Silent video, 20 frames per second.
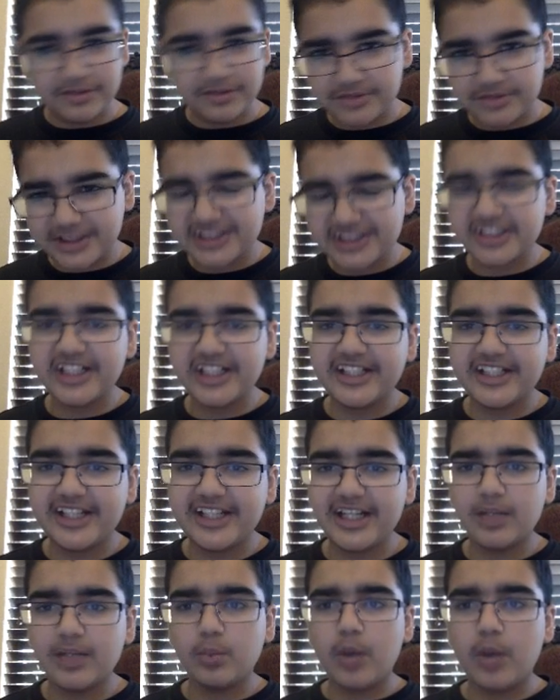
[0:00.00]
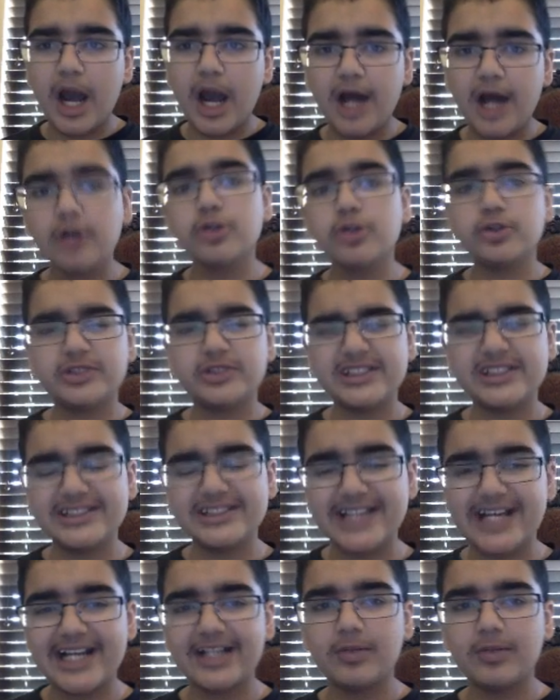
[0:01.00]
decent idea of how to use this
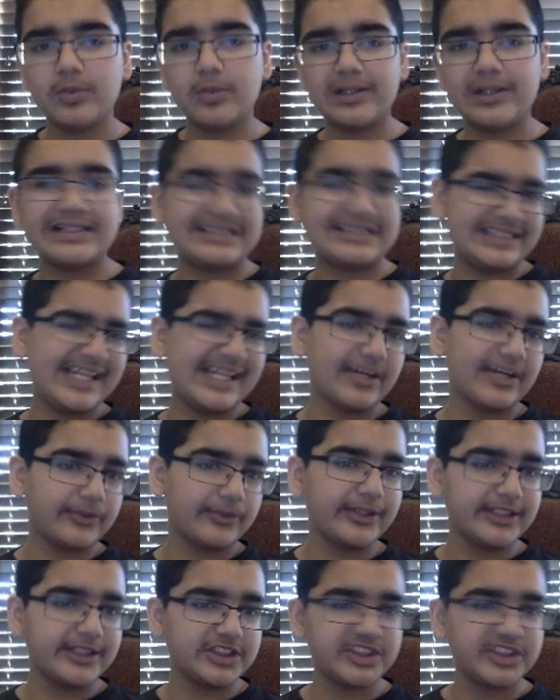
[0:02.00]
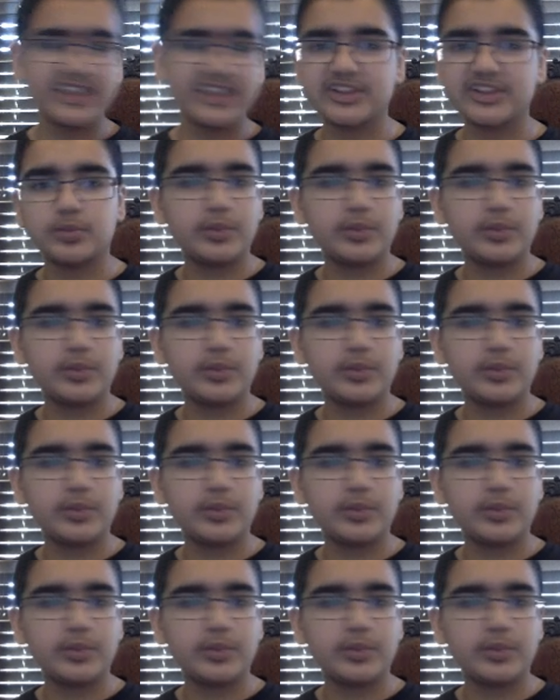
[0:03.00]
deck and when this deck really shines